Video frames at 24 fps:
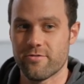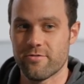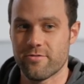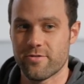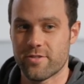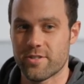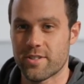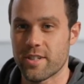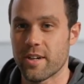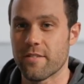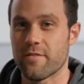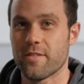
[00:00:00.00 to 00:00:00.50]

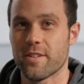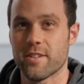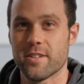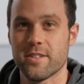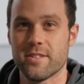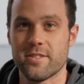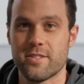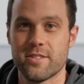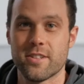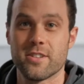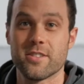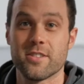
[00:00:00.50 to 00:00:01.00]
stuff
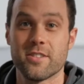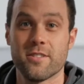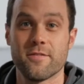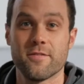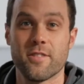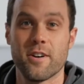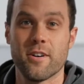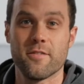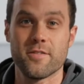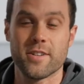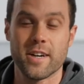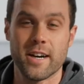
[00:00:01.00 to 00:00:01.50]
that doesn't
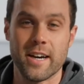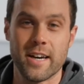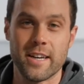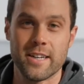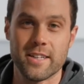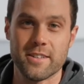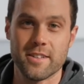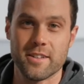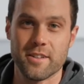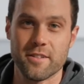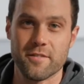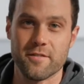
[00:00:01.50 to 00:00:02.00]
involve dying,
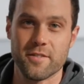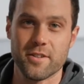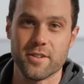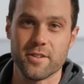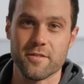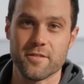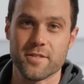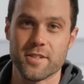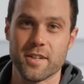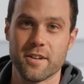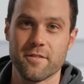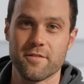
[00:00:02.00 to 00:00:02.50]
and then the fear of
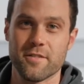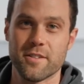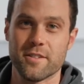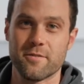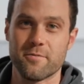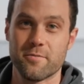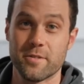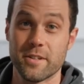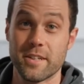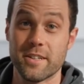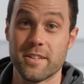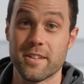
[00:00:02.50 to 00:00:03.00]
stuff that
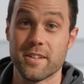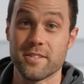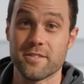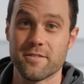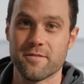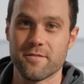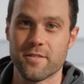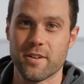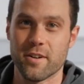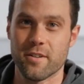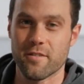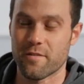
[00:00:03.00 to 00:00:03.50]
really does
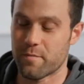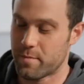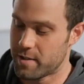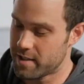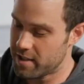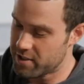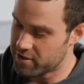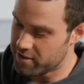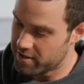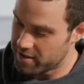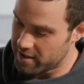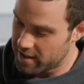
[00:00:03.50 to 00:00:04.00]
involve
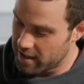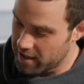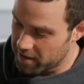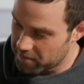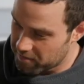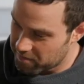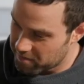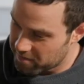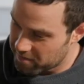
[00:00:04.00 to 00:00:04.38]
potentially dying.